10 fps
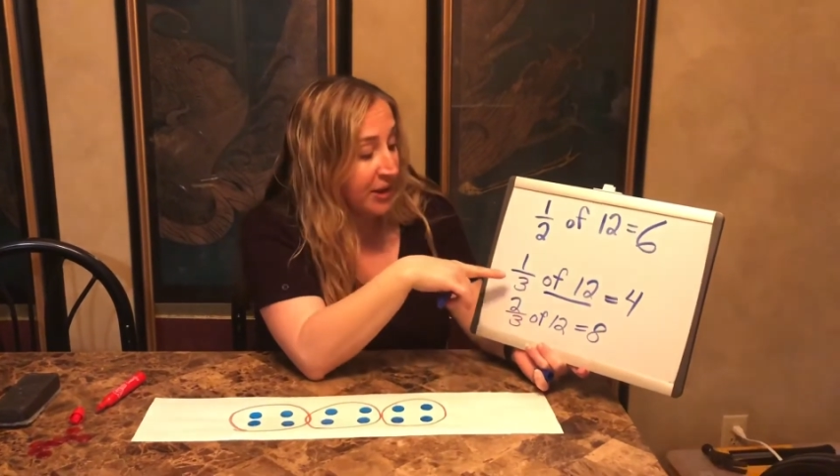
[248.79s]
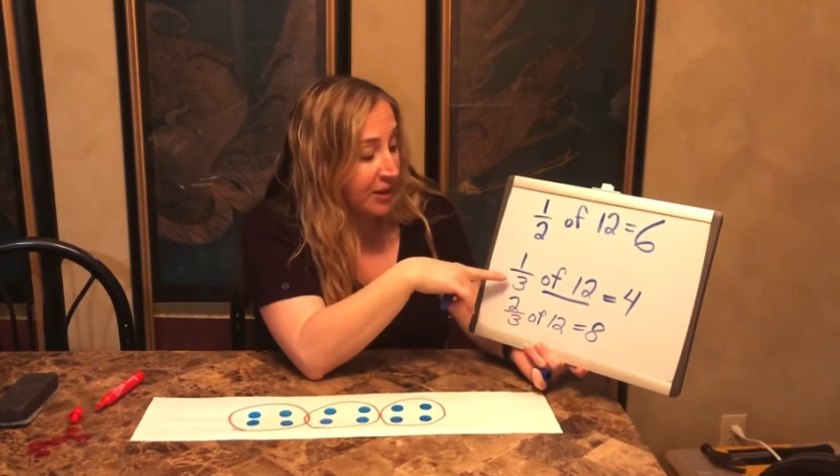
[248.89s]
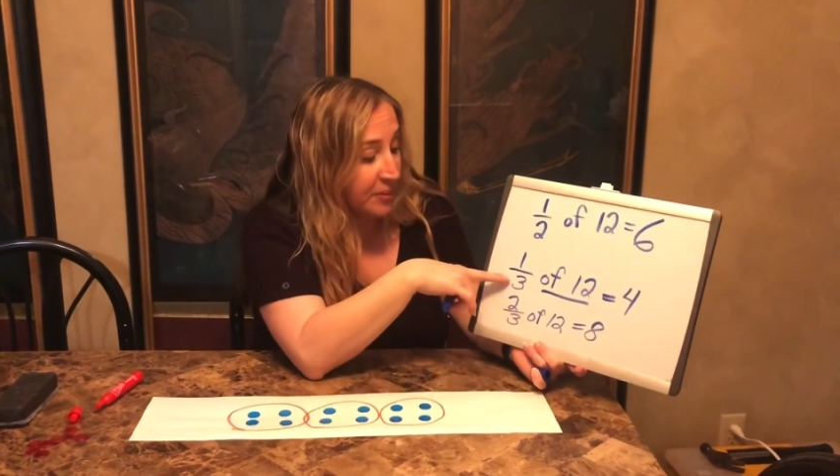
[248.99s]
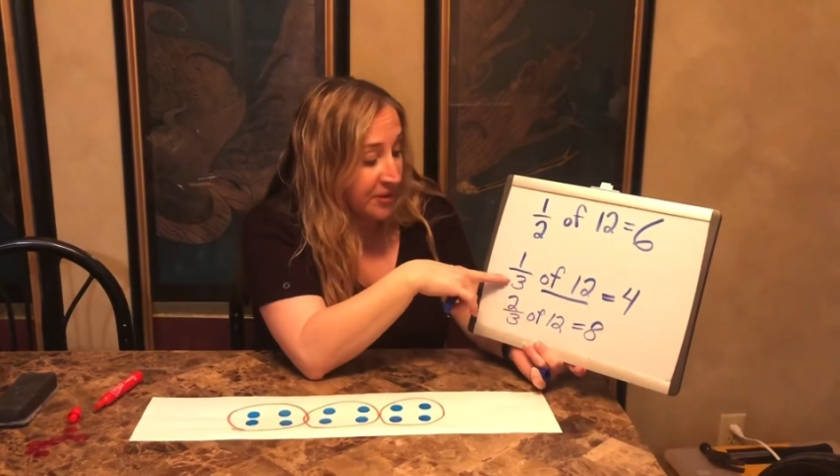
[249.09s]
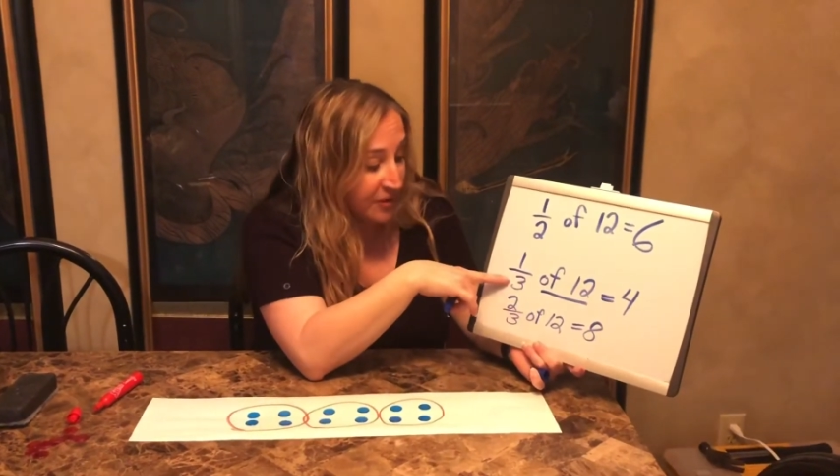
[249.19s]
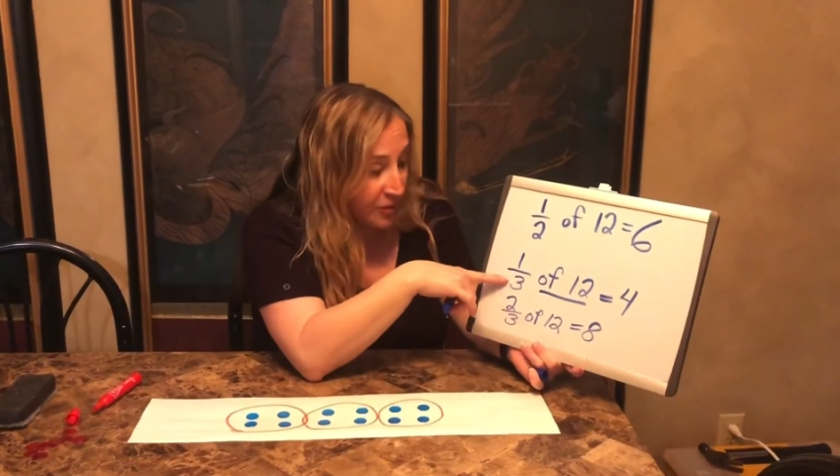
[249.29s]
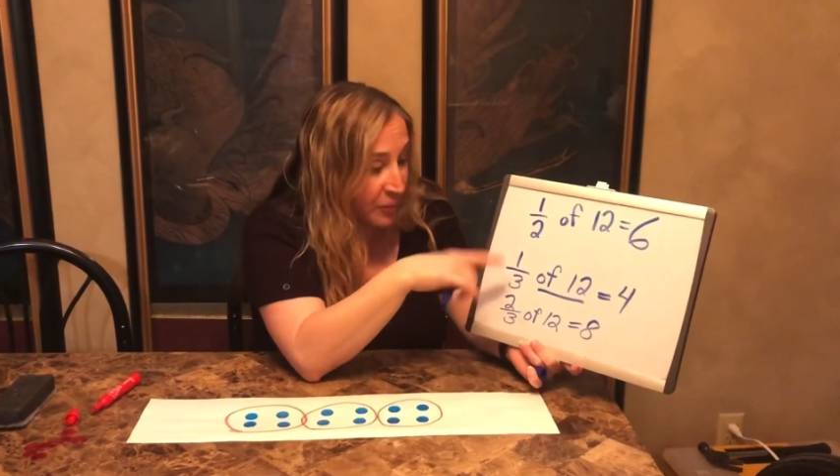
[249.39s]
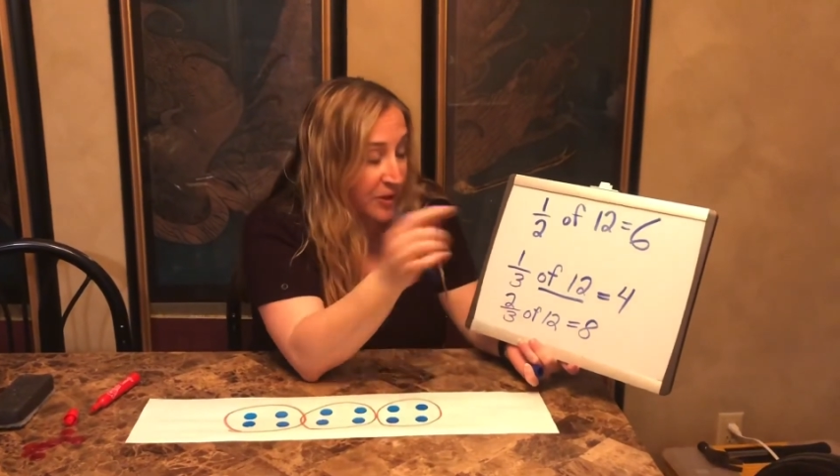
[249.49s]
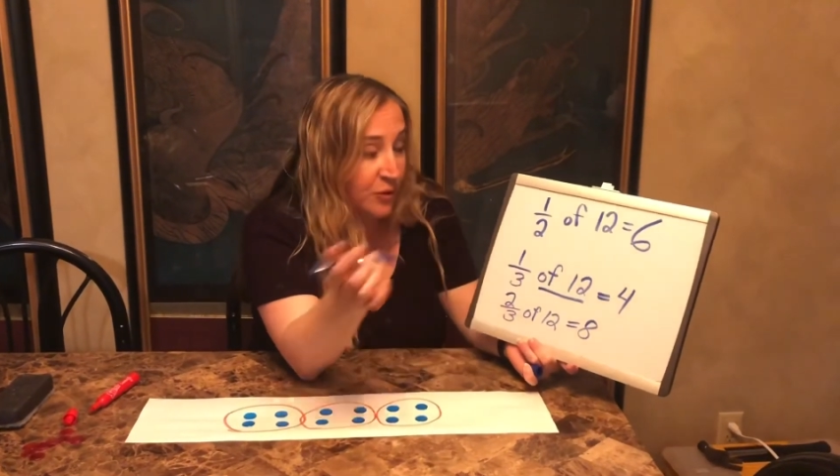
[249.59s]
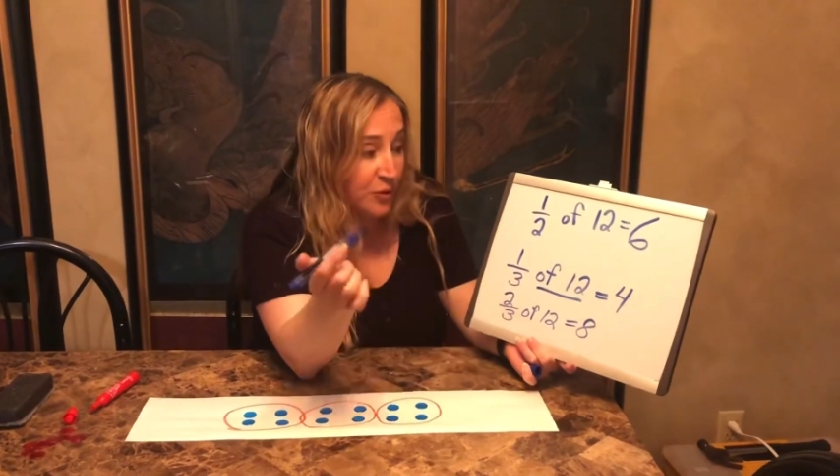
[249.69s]
it up into
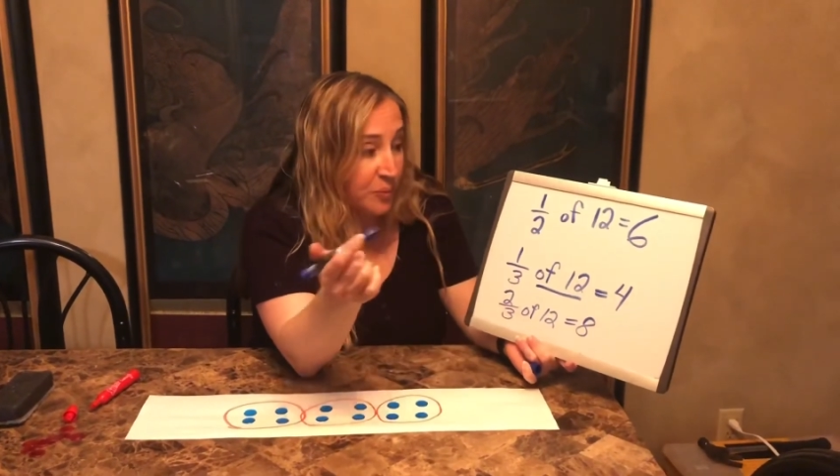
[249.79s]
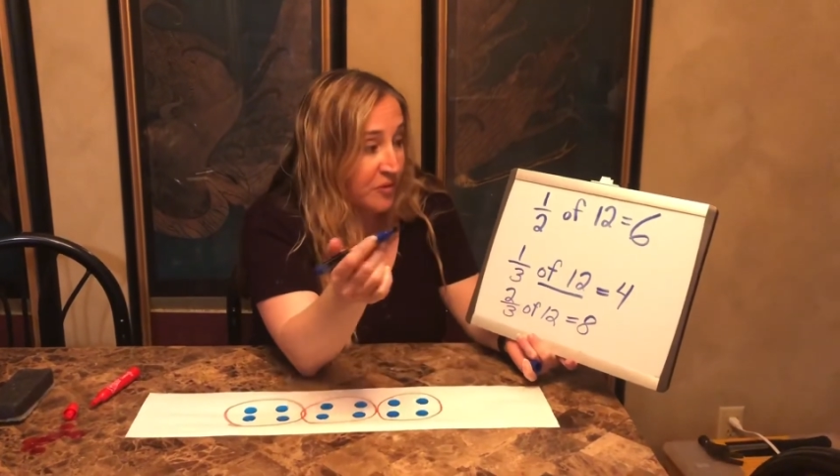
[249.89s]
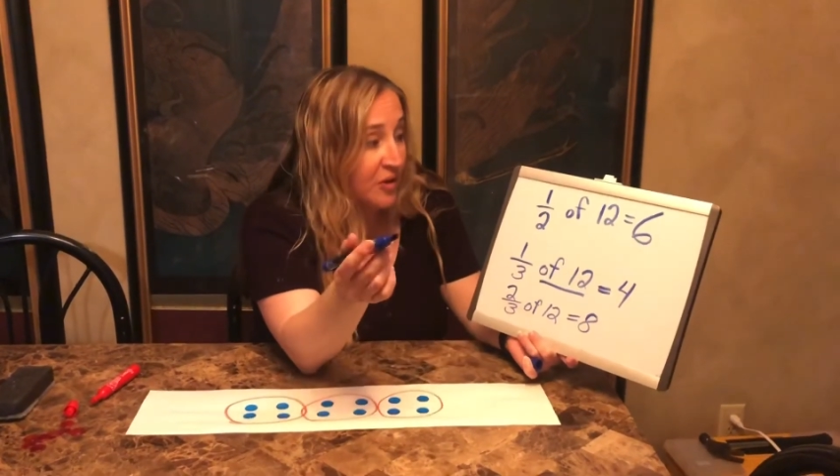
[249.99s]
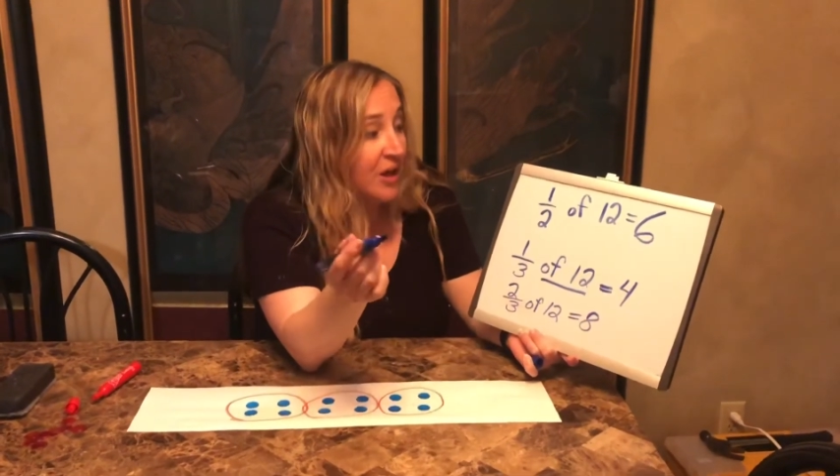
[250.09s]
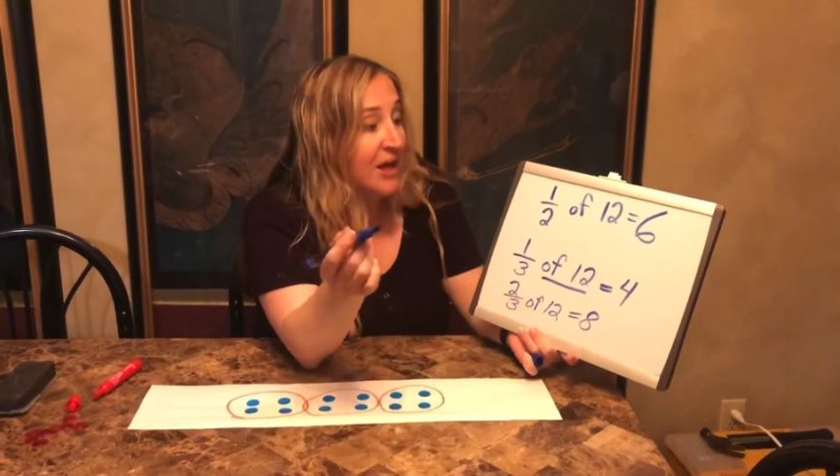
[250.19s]
3 groups.